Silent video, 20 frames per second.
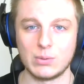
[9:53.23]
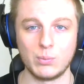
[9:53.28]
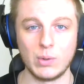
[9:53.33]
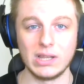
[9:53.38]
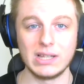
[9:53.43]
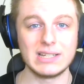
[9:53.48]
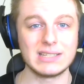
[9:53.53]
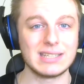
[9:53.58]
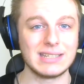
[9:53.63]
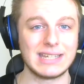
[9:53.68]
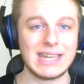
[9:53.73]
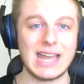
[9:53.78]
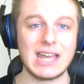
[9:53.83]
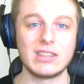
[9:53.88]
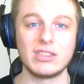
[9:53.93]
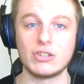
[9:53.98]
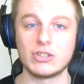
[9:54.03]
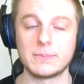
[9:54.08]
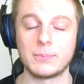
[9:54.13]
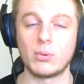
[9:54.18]
willing to get in
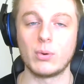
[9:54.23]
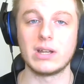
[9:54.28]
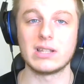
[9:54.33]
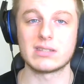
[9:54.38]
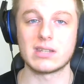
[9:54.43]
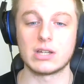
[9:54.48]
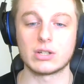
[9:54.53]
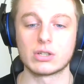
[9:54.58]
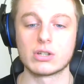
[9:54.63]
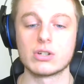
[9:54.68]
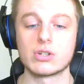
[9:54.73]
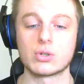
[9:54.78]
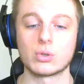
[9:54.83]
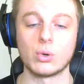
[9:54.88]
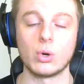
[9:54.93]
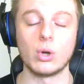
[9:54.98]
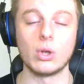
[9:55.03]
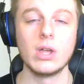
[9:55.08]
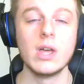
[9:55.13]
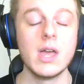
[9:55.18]
those points on
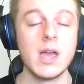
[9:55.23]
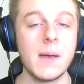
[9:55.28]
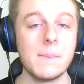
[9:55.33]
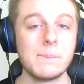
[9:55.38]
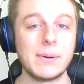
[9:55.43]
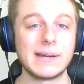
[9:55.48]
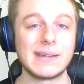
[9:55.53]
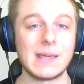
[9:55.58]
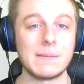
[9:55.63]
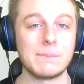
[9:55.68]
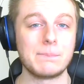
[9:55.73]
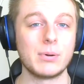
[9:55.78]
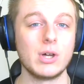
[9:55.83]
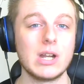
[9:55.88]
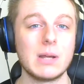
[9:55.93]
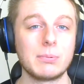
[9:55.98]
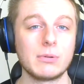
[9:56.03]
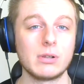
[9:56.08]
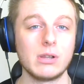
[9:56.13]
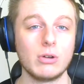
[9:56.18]
control, but can put
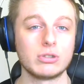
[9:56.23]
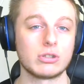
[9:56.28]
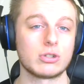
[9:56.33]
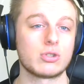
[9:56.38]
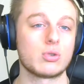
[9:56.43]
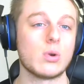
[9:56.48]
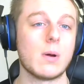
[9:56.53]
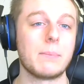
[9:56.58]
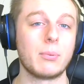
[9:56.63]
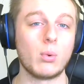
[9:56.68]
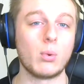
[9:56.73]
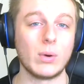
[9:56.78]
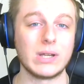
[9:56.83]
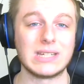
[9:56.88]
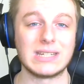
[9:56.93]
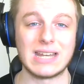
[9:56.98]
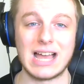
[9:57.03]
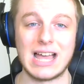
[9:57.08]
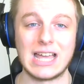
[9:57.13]
up closer to a 0.9,